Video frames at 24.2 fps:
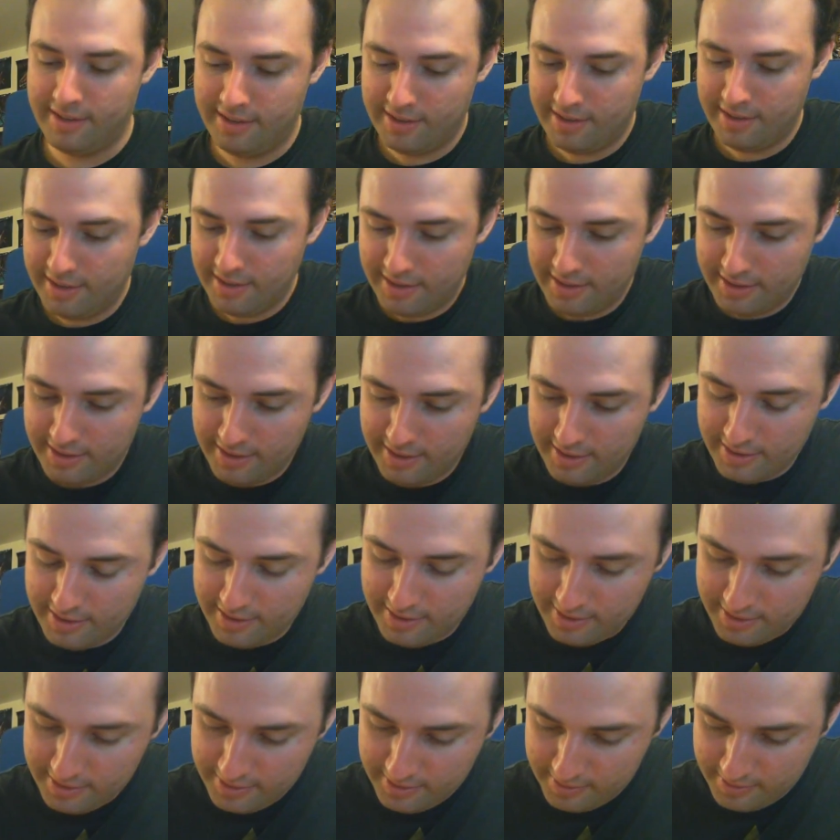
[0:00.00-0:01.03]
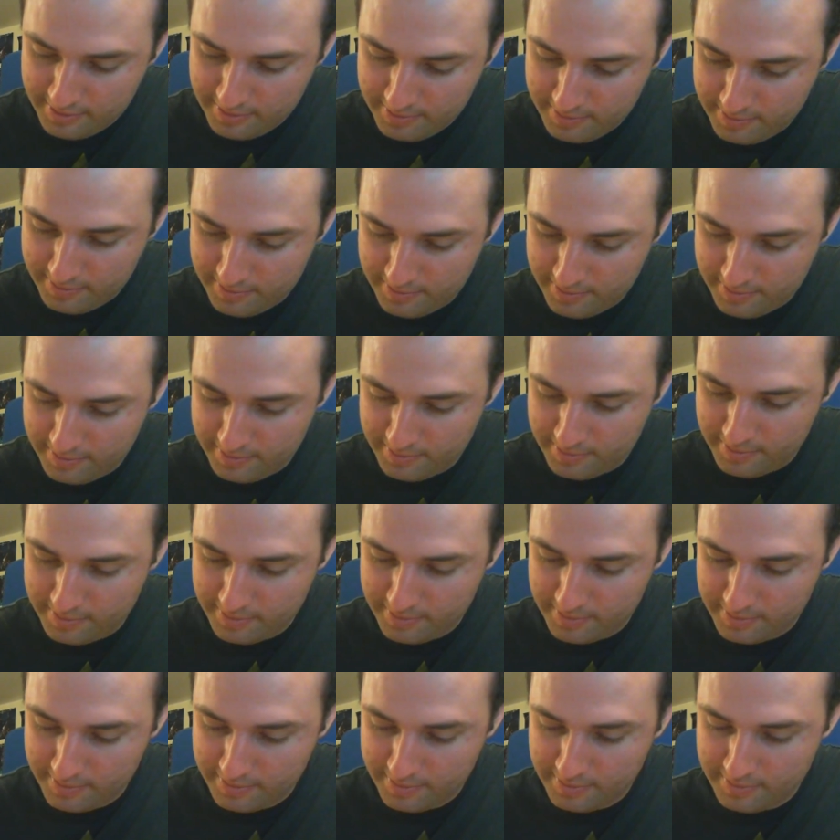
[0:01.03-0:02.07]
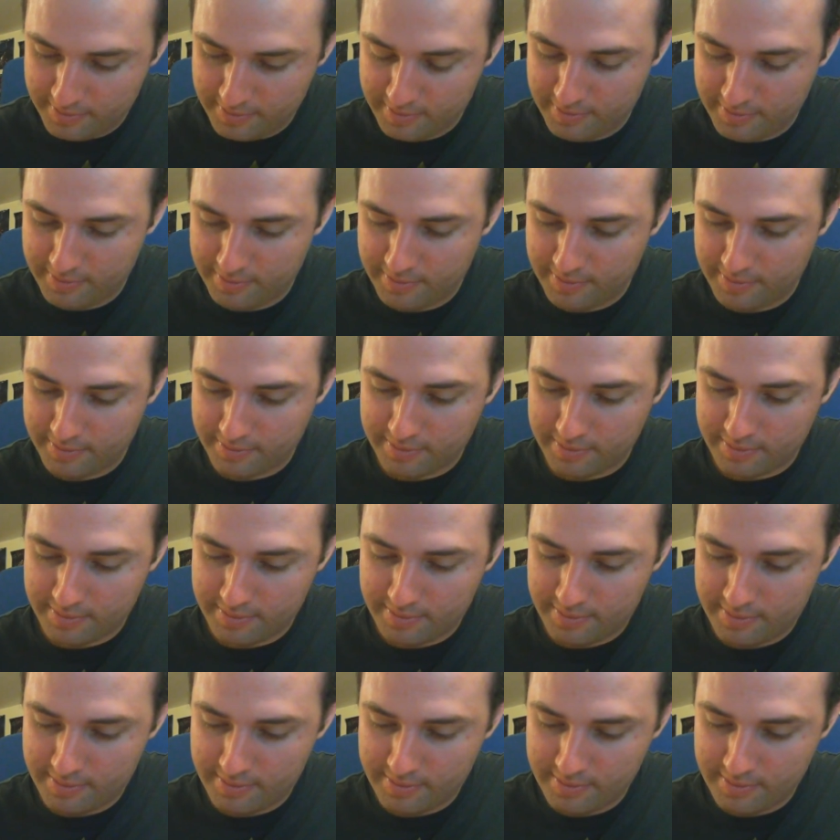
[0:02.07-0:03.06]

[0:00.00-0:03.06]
(no one is talking)